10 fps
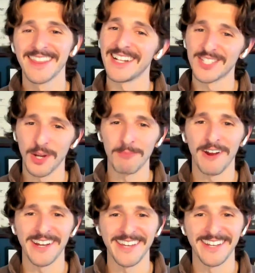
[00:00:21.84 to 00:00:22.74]
Let's jump
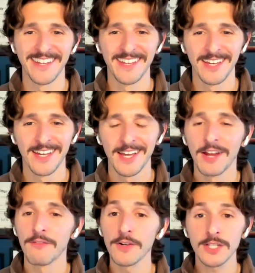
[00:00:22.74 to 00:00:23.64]
right in.
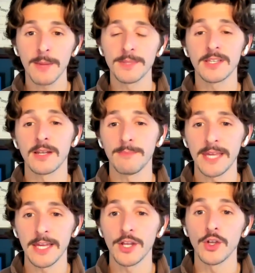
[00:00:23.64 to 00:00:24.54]
First up is going to
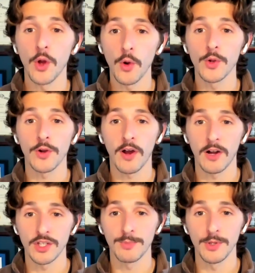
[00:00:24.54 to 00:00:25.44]
be know your
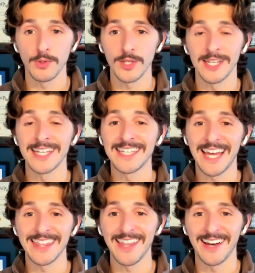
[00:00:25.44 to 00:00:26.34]
contribution
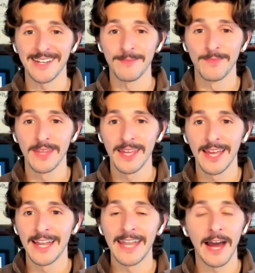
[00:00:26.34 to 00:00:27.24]
deadline.
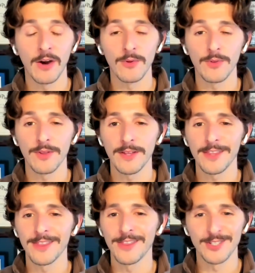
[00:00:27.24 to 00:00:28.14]
Now,
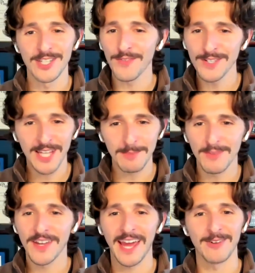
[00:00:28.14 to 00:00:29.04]
there's different types
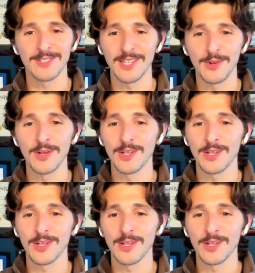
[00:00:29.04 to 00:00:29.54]
of accounts that you can